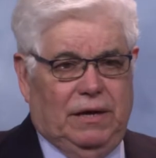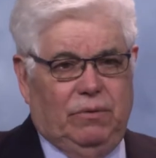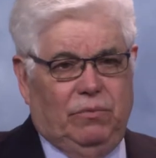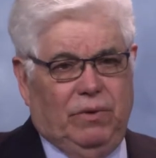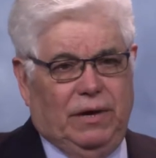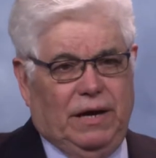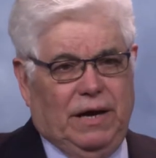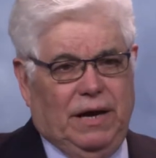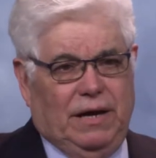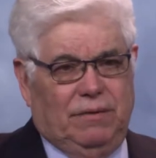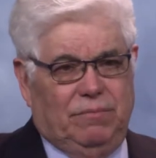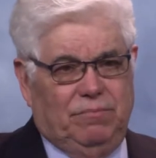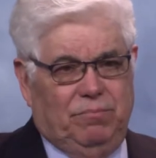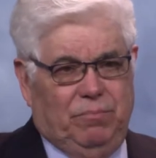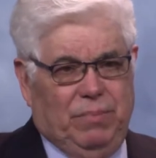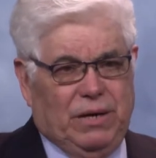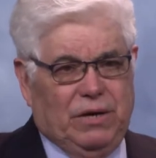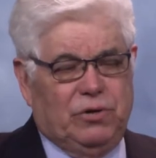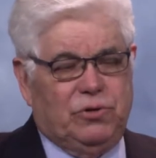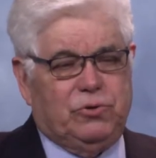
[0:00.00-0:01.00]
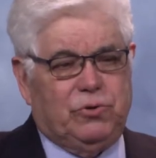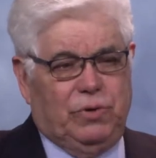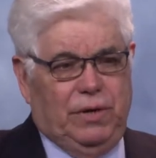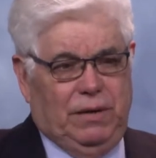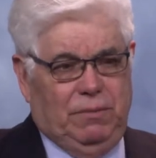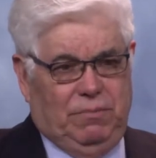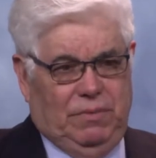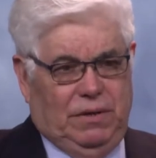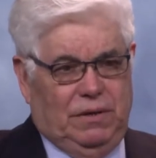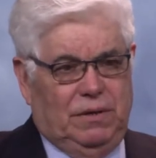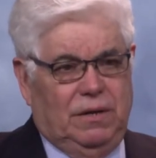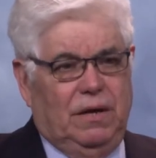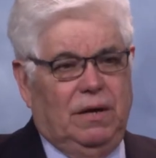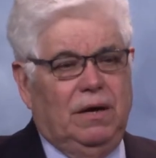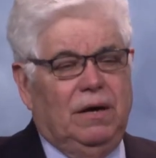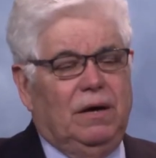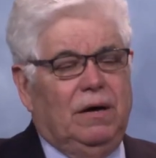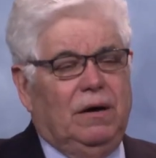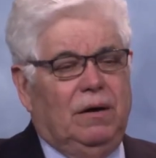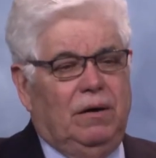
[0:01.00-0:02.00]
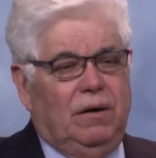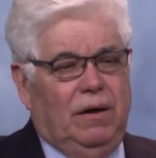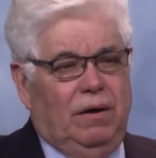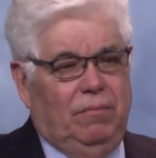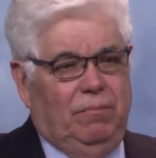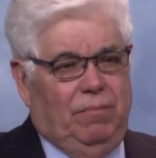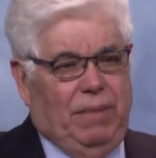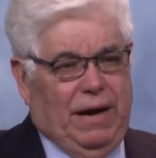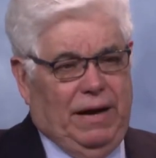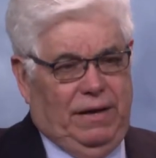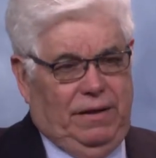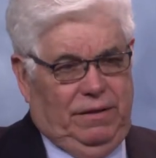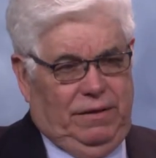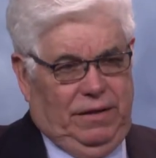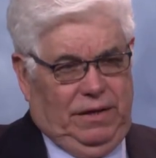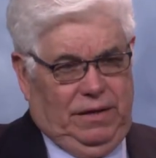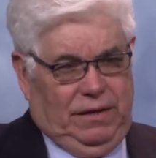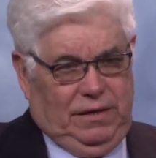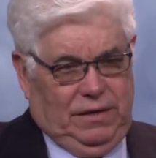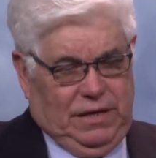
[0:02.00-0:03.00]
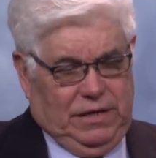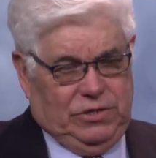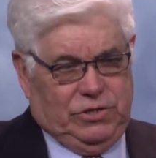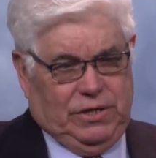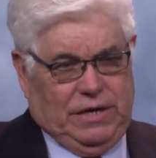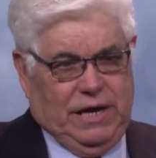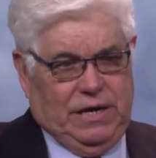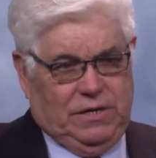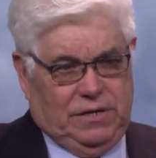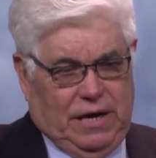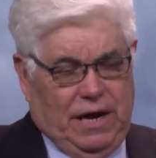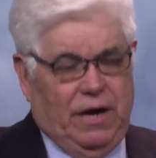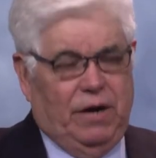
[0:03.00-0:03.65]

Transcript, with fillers: that we got better treatment by the education,